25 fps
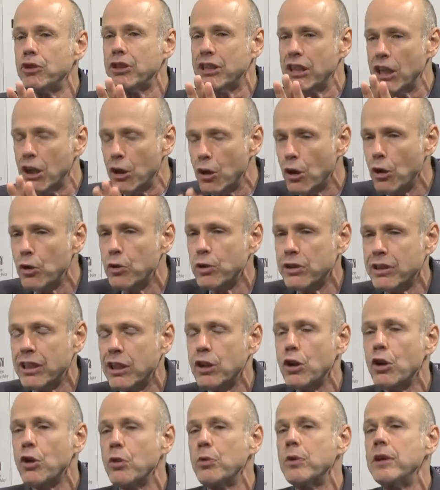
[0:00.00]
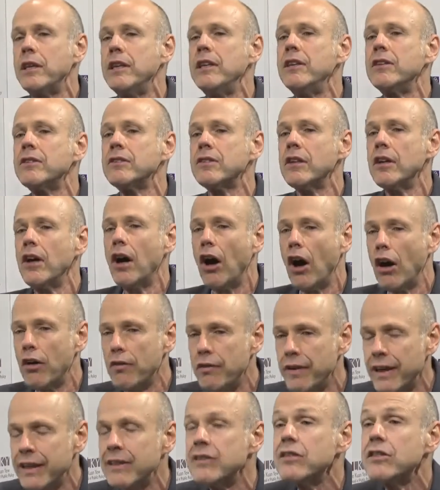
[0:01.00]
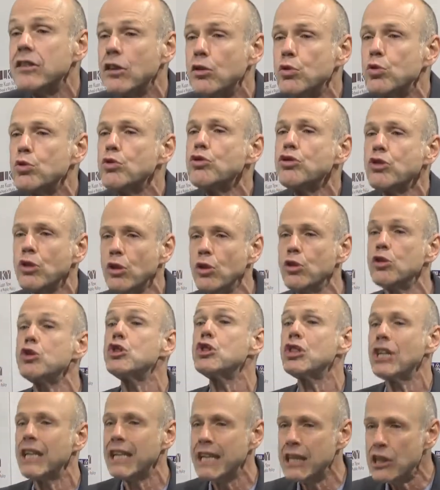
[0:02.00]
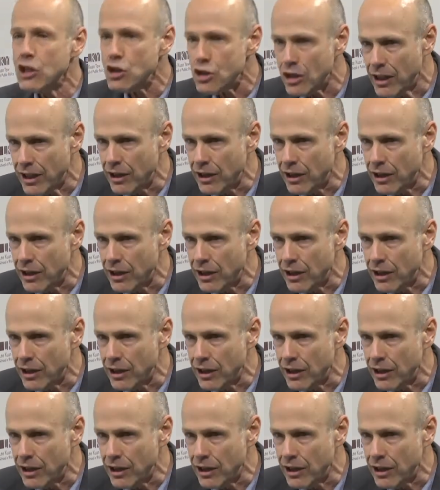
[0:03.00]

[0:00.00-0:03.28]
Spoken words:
theories of institutional change